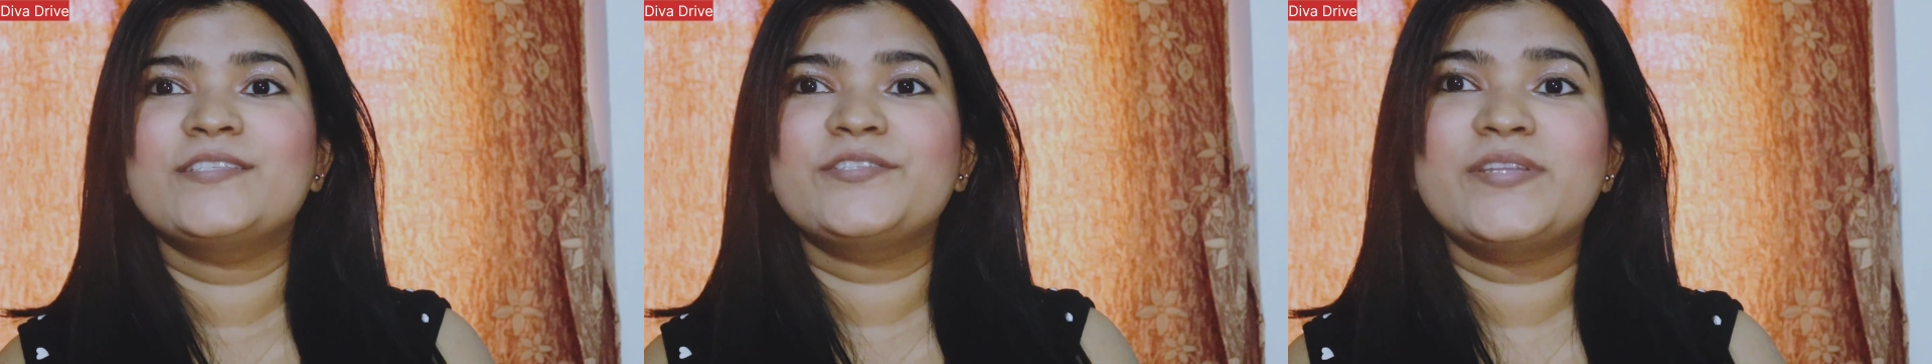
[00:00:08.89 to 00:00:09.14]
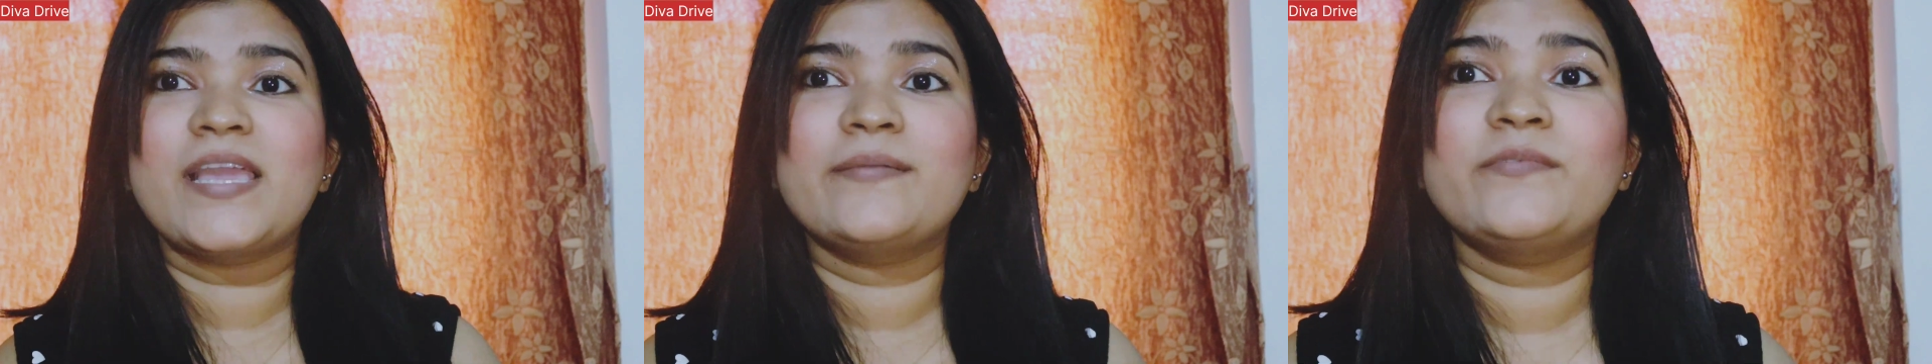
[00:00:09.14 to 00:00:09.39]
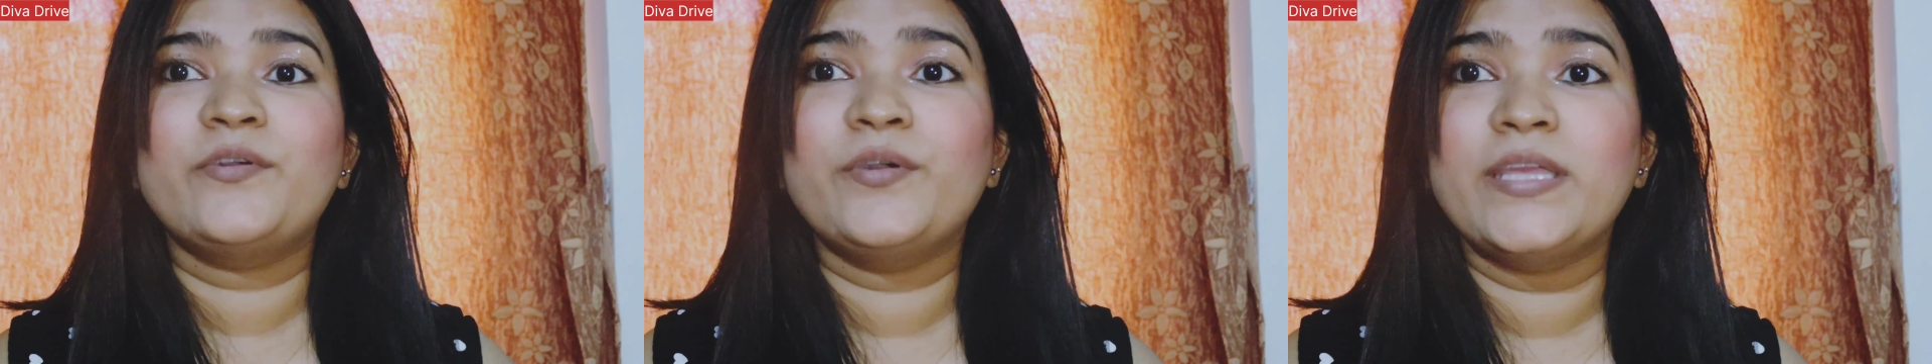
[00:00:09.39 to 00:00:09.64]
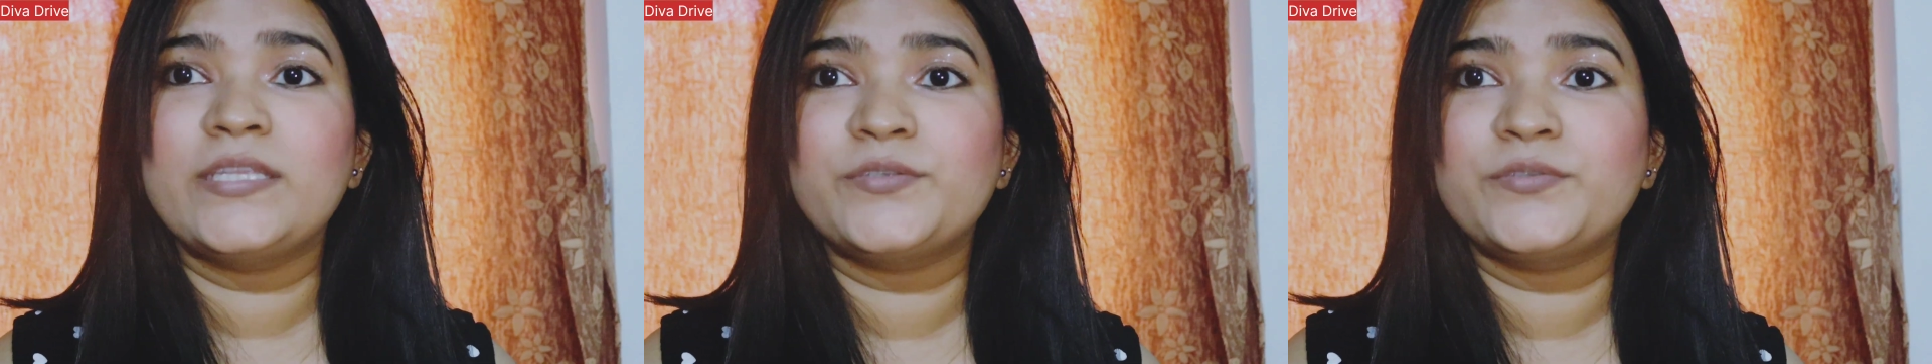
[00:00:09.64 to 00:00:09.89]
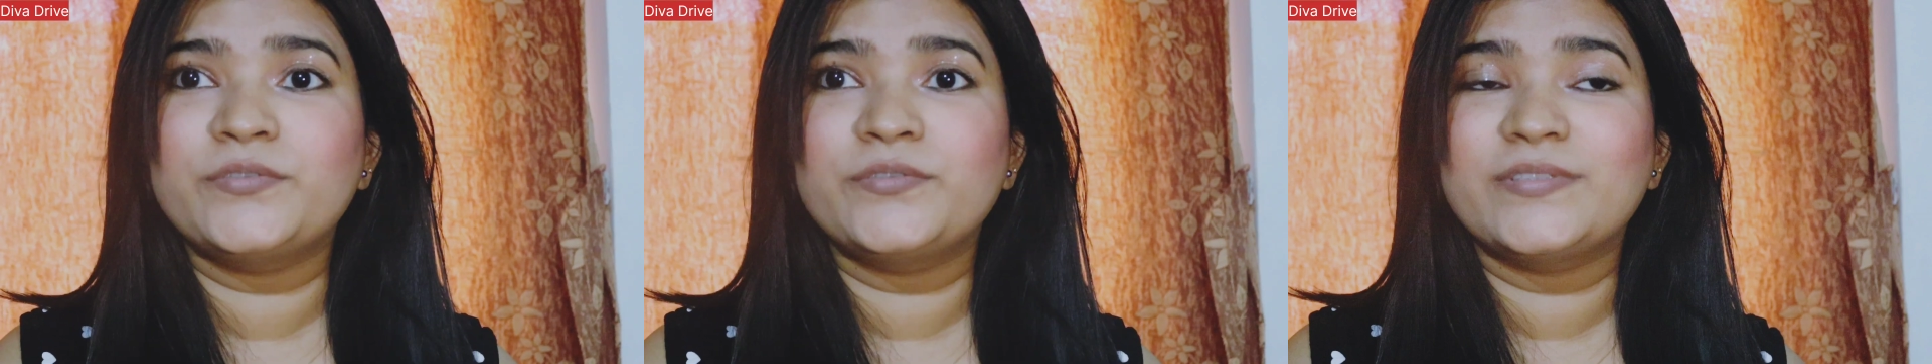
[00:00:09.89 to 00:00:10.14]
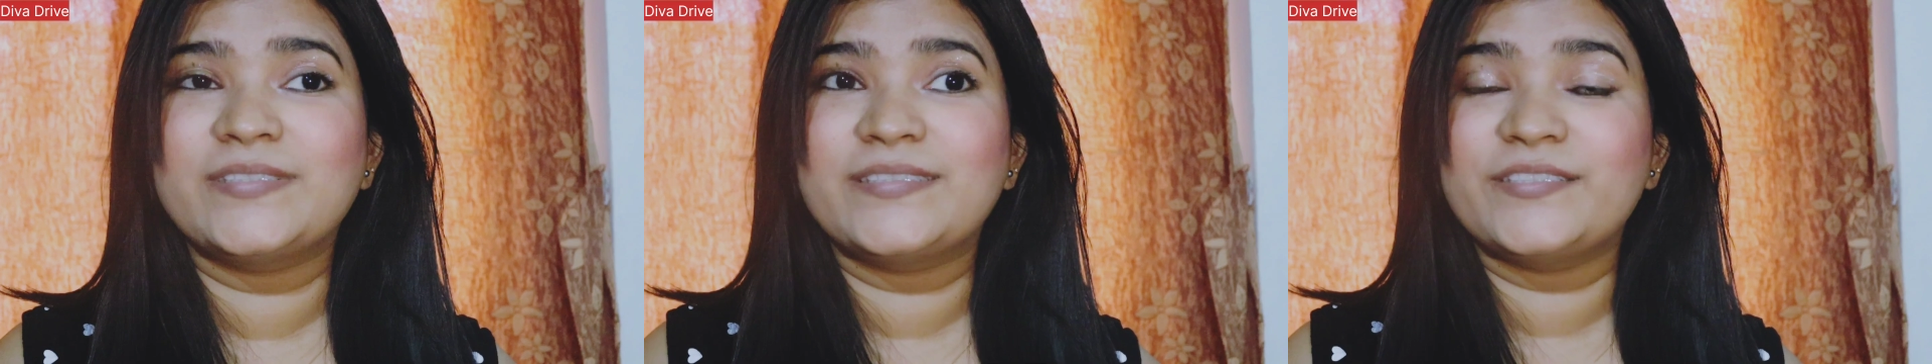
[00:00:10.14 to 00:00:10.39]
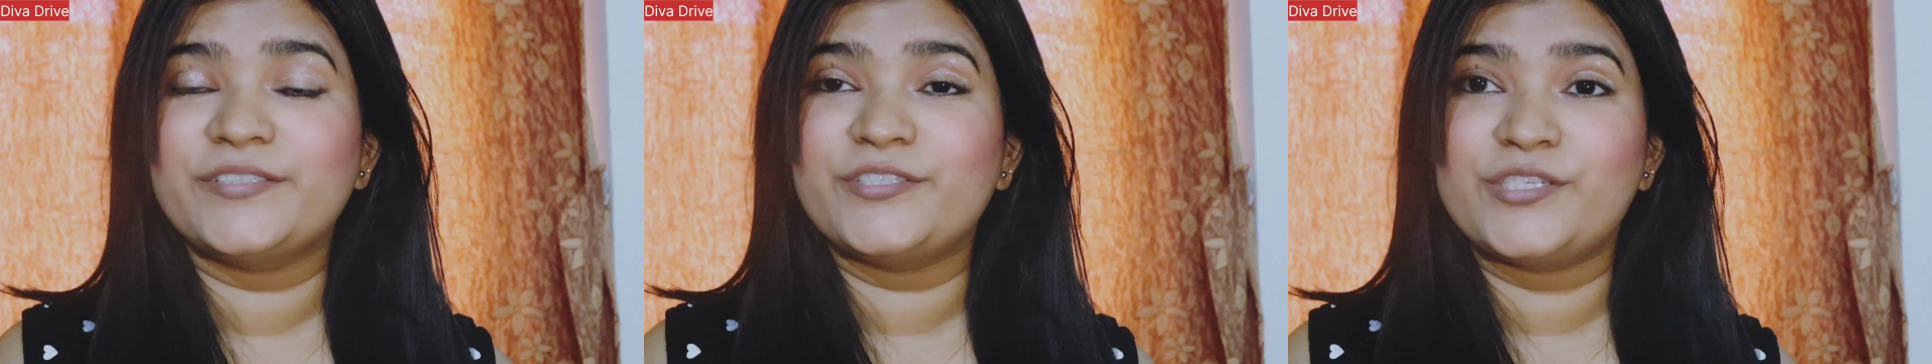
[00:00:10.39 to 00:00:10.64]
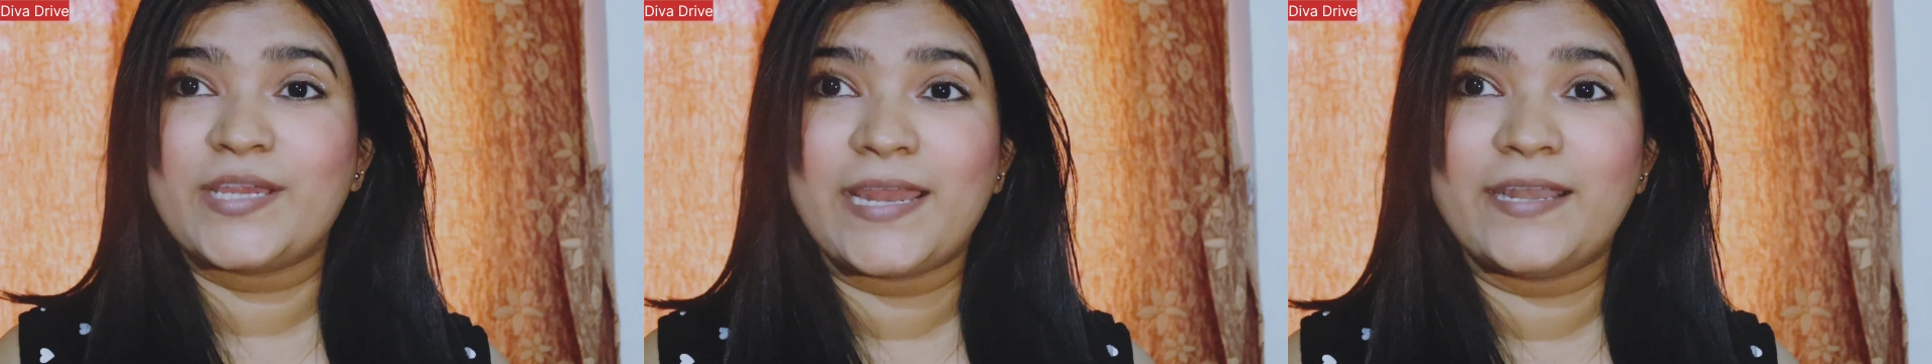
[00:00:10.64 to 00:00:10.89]
Today I'm going to
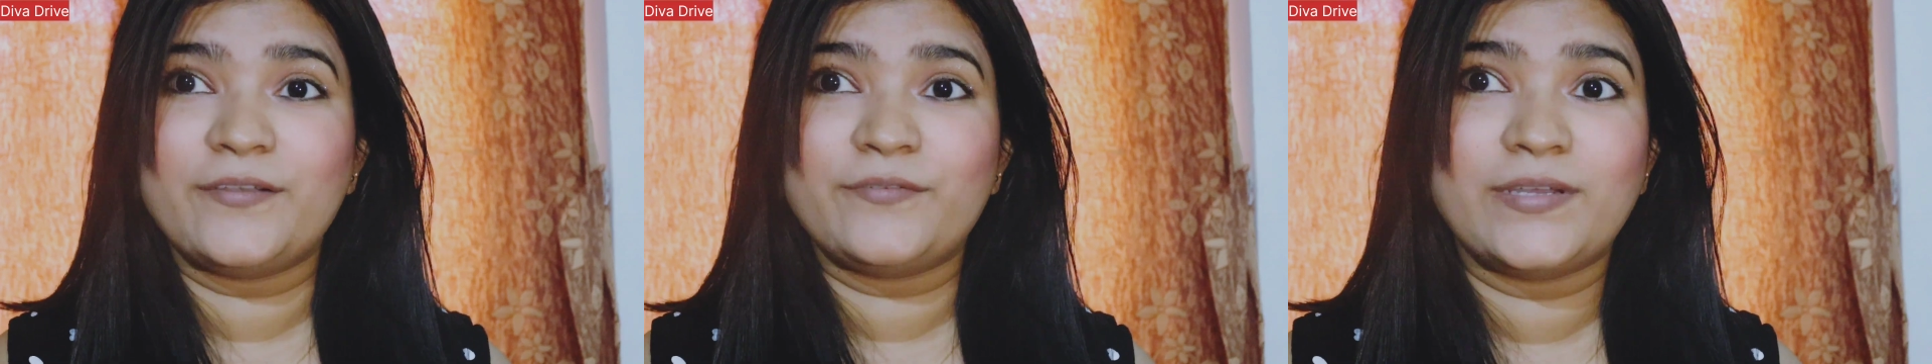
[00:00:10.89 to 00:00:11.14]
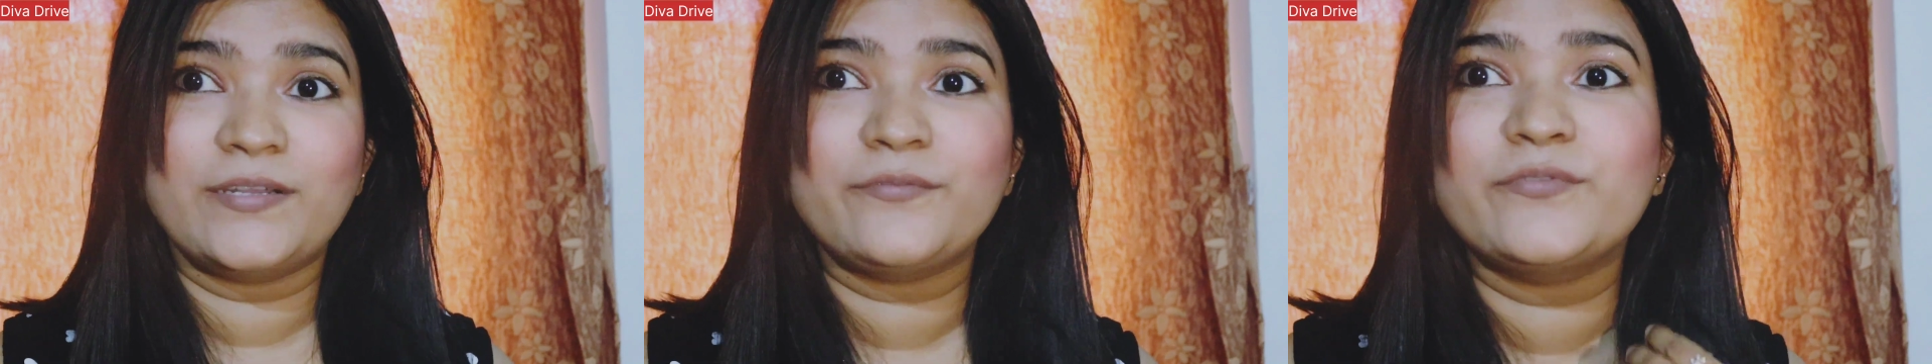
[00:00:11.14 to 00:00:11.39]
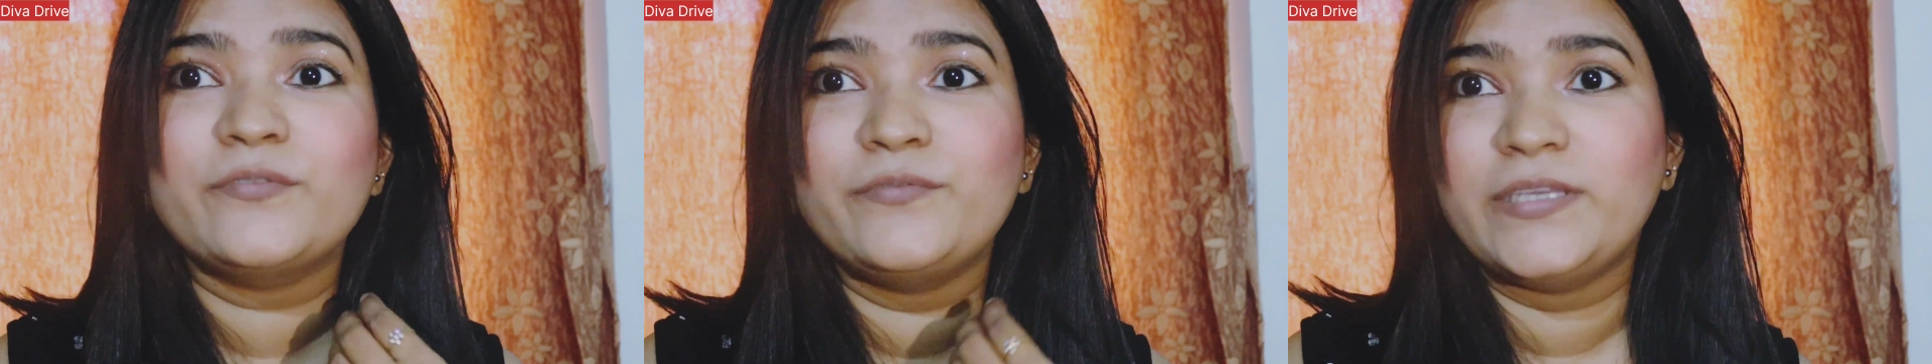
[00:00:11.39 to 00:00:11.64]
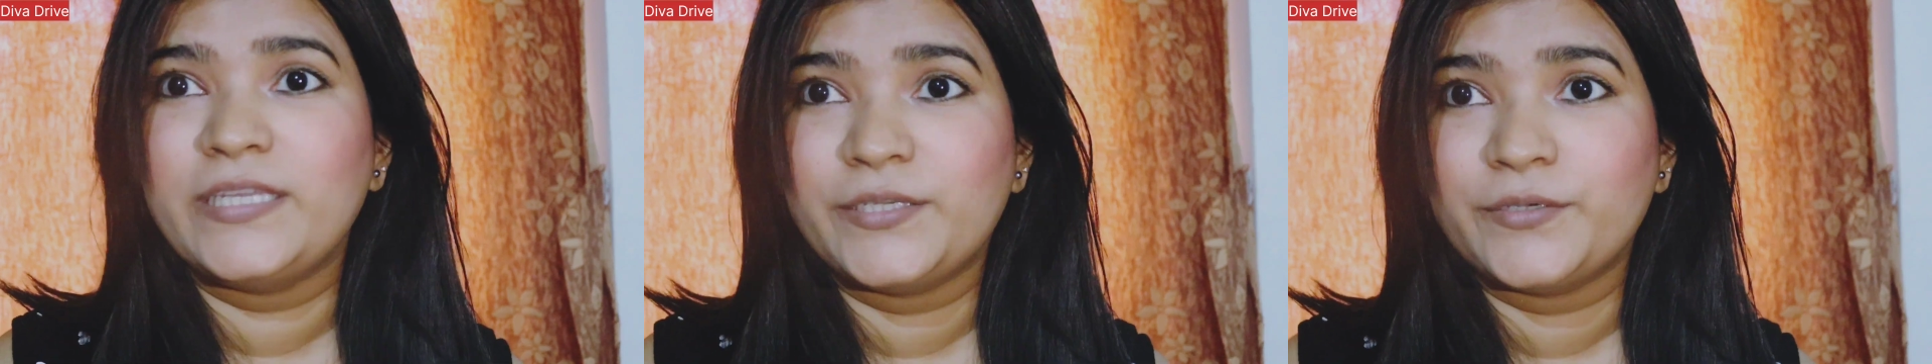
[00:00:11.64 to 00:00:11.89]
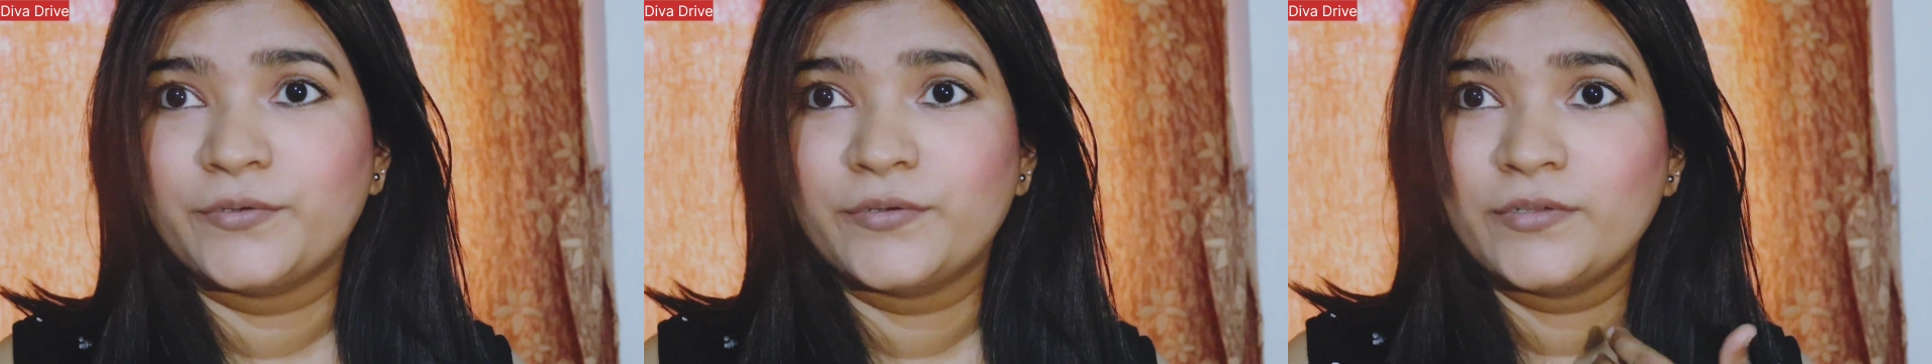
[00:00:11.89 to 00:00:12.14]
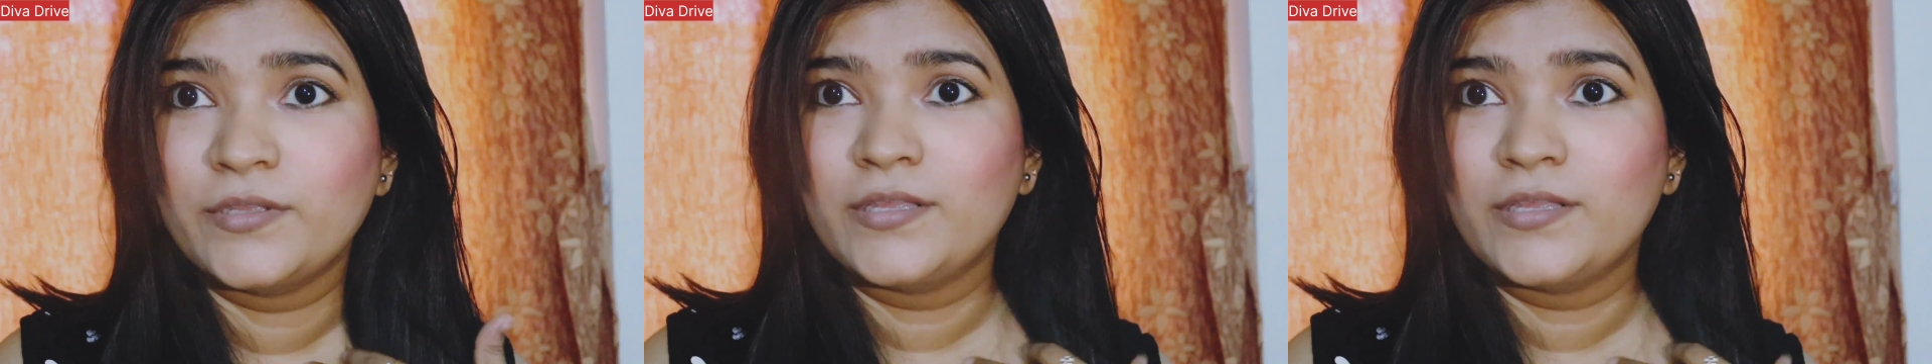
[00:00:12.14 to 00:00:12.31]
share one of the video